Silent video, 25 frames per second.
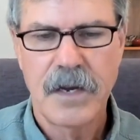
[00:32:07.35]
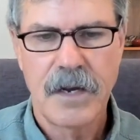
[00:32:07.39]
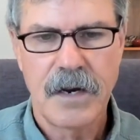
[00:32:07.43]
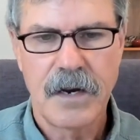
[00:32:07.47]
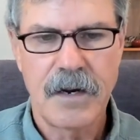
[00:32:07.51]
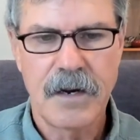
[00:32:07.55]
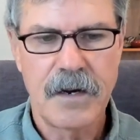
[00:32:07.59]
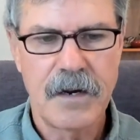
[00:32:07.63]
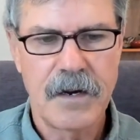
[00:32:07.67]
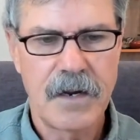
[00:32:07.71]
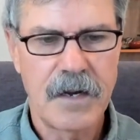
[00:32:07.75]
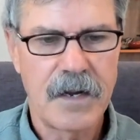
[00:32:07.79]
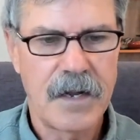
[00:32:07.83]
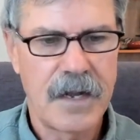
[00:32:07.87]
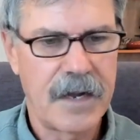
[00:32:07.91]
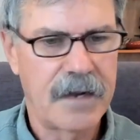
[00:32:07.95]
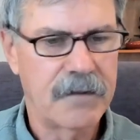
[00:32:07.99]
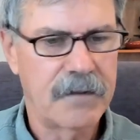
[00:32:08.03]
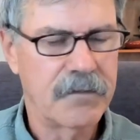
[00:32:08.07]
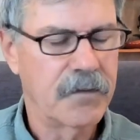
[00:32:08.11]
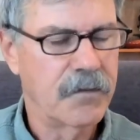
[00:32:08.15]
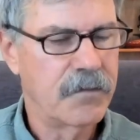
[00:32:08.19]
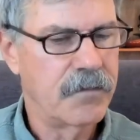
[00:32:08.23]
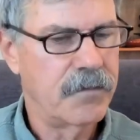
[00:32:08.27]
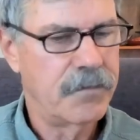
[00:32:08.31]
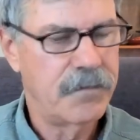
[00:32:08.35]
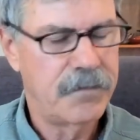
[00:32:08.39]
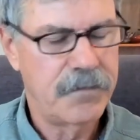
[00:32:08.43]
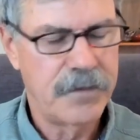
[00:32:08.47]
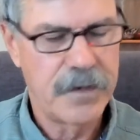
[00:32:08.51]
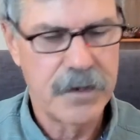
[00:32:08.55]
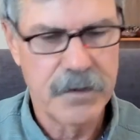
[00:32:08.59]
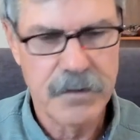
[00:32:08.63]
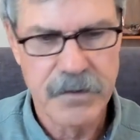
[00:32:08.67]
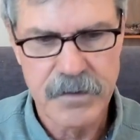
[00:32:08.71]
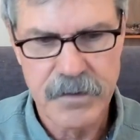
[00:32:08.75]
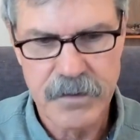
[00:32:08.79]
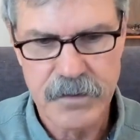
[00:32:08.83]
uh, have a
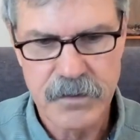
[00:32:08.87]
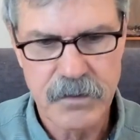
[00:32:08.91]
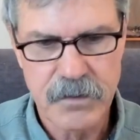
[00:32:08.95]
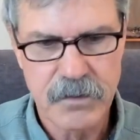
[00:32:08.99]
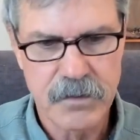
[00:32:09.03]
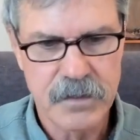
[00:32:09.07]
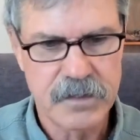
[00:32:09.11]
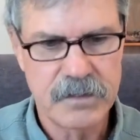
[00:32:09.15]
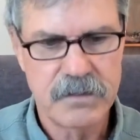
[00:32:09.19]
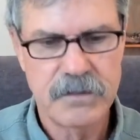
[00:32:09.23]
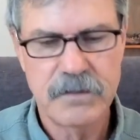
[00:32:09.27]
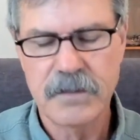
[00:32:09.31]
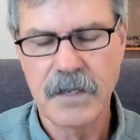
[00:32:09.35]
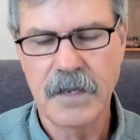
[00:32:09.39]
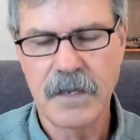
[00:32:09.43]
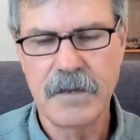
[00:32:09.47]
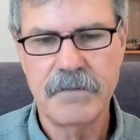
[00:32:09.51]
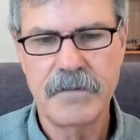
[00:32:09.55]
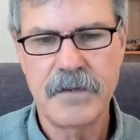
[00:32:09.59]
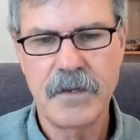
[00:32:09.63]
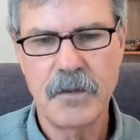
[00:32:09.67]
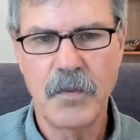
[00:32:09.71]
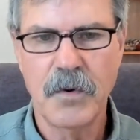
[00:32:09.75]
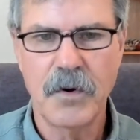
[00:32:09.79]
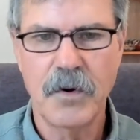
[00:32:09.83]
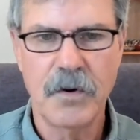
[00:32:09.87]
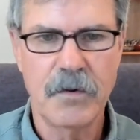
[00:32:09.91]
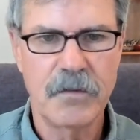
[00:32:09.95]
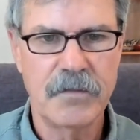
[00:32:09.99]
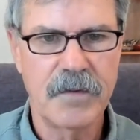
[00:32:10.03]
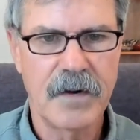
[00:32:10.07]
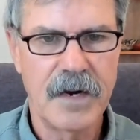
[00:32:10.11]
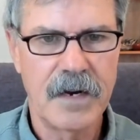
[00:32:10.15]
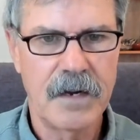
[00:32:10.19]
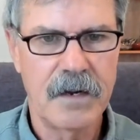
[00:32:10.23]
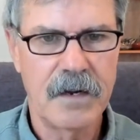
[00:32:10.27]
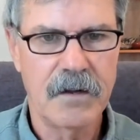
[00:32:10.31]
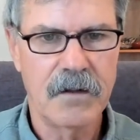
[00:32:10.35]
very good safety
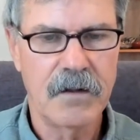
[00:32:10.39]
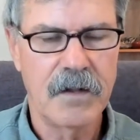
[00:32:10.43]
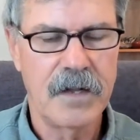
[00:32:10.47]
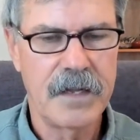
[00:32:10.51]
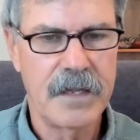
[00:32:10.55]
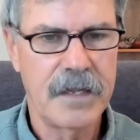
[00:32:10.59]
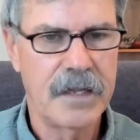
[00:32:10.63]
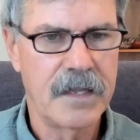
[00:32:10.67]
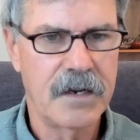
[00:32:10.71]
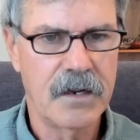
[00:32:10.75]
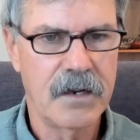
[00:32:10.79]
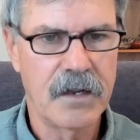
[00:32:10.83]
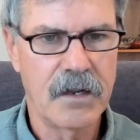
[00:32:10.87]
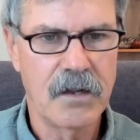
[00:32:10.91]
profile and